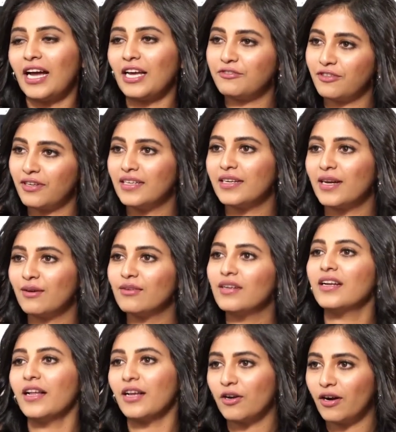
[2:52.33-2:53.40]
I fell down
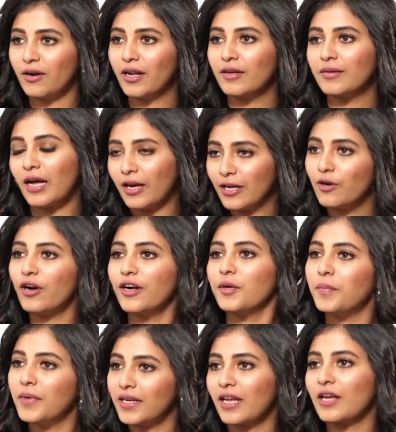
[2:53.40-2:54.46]
and I got
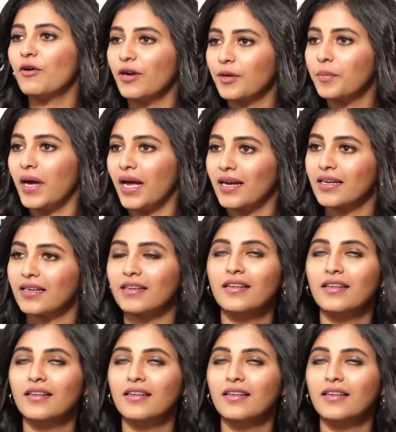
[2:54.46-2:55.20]
up and I got back.